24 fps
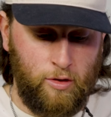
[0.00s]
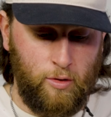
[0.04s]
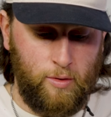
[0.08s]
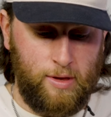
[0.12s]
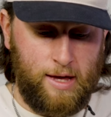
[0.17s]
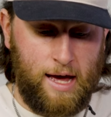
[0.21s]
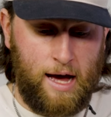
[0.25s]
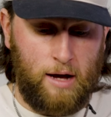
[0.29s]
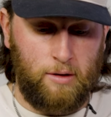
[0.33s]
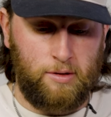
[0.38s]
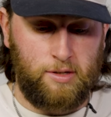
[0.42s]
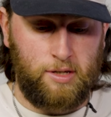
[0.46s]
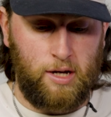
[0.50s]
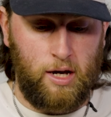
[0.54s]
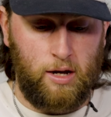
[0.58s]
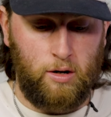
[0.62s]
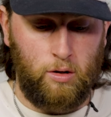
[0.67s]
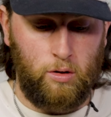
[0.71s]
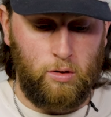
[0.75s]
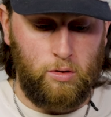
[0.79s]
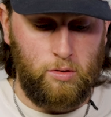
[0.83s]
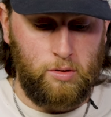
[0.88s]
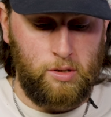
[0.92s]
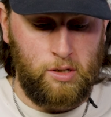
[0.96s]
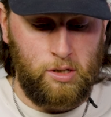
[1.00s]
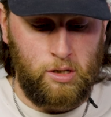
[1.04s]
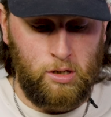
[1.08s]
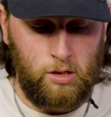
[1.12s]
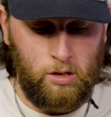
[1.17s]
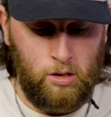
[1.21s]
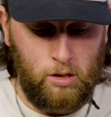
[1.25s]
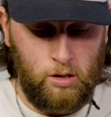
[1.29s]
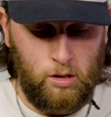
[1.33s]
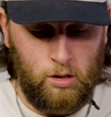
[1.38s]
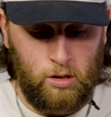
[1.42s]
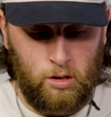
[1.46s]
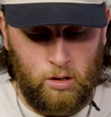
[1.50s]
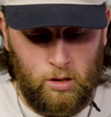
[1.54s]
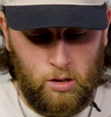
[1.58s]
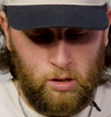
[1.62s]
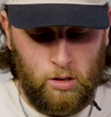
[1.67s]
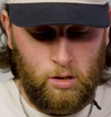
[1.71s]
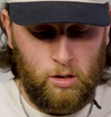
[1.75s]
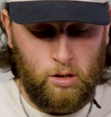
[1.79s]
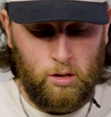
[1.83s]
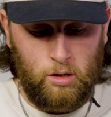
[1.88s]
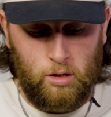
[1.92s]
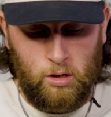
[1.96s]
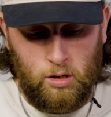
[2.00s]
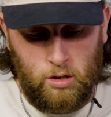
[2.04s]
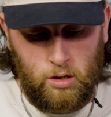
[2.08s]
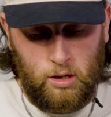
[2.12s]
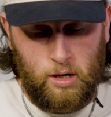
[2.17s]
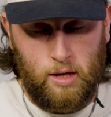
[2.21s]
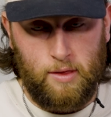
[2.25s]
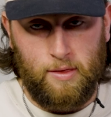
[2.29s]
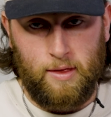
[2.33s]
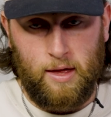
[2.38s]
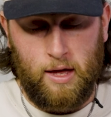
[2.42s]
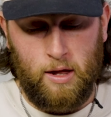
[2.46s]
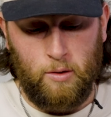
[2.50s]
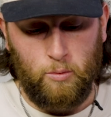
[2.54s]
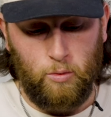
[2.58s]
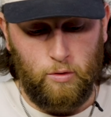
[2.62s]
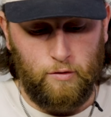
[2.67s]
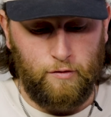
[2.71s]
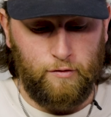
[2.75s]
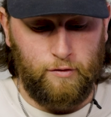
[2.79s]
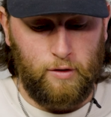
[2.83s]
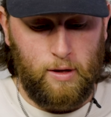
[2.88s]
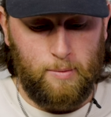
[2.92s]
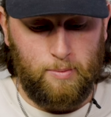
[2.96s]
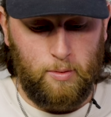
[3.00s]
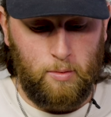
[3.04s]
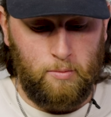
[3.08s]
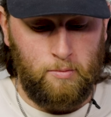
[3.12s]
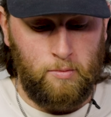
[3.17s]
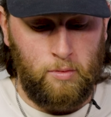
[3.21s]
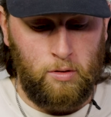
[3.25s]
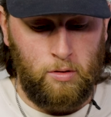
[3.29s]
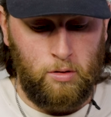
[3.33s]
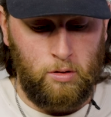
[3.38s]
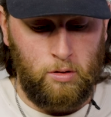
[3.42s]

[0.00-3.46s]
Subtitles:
through the outside holes, and then we'll flip them